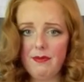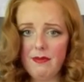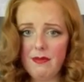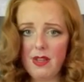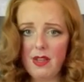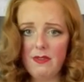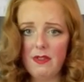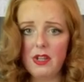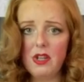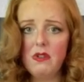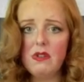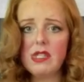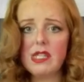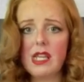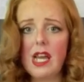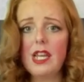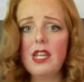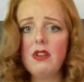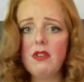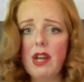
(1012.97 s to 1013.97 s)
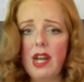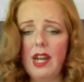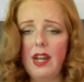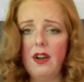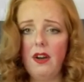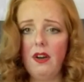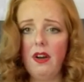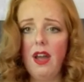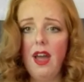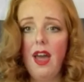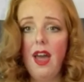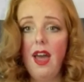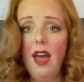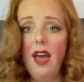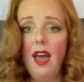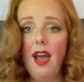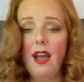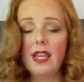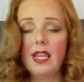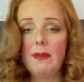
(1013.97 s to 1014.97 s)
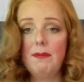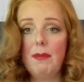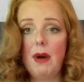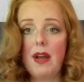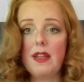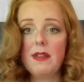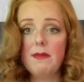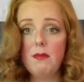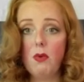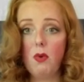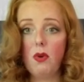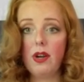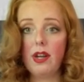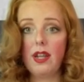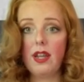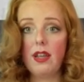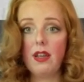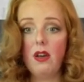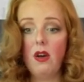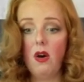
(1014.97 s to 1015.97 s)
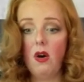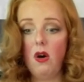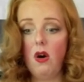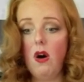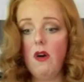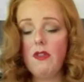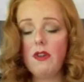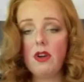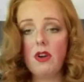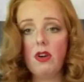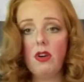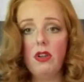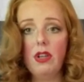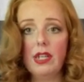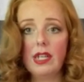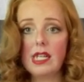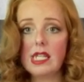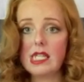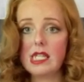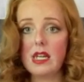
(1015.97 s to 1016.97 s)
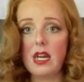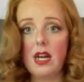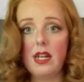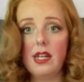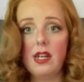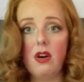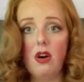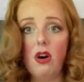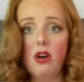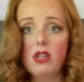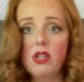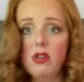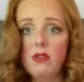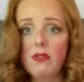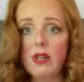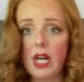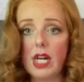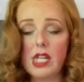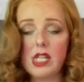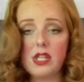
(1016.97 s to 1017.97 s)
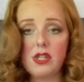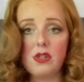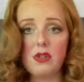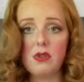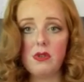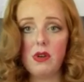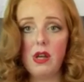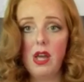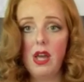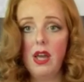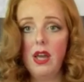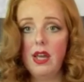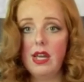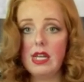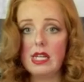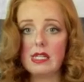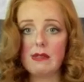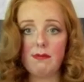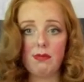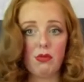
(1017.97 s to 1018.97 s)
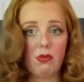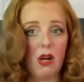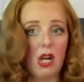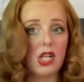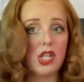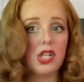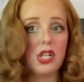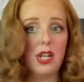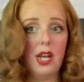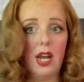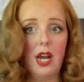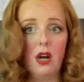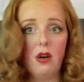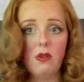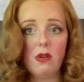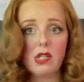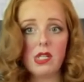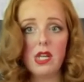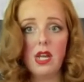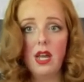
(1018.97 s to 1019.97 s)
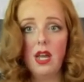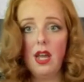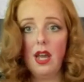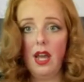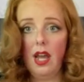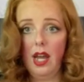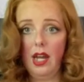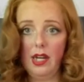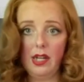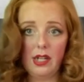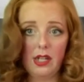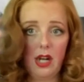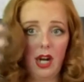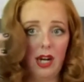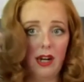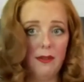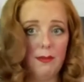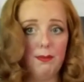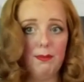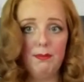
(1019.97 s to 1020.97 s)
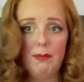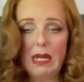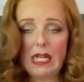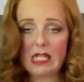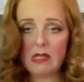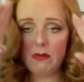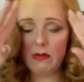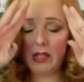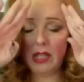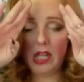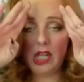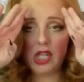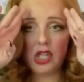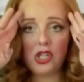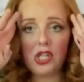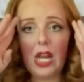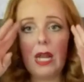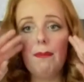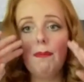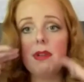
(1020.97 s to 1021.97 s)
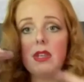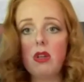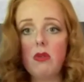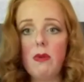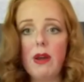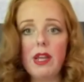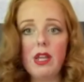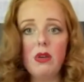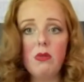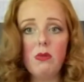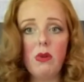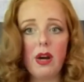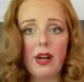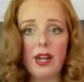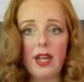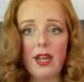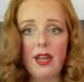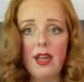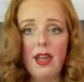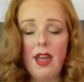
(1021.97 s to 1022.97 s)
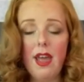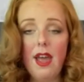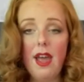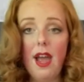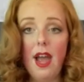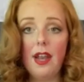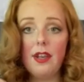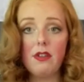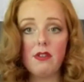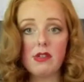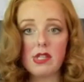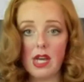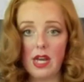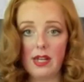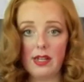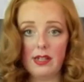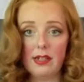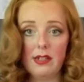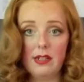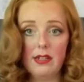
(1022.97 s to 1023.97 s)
then you set your hair and then by the morning, all the curling is done and all you've got to do is brush it out, and kind of mess with it, shape it the way you want it, and you're done.